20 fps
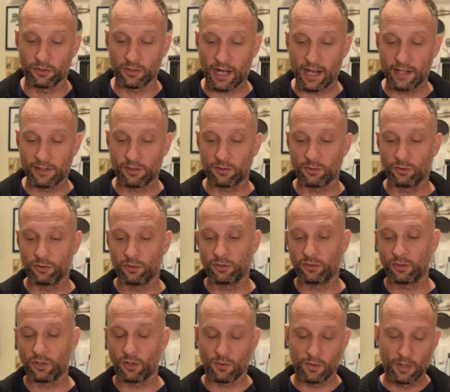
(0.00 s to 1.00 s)
grad school.
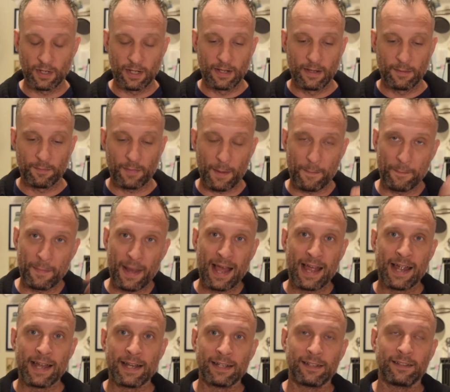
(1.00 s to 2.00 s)
So my
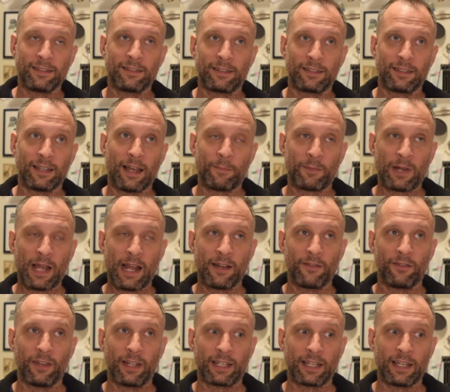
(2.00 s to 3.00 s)
mind is, I'm kind
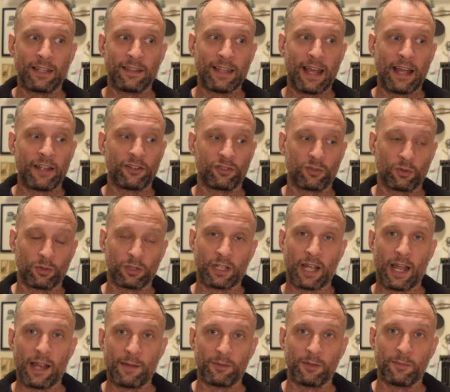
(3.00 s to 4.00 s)
of like in that short
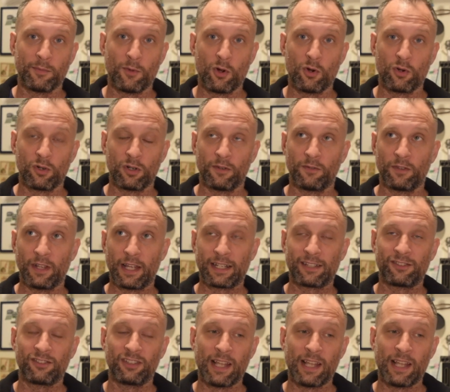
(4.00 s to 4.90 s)
timer mode of like,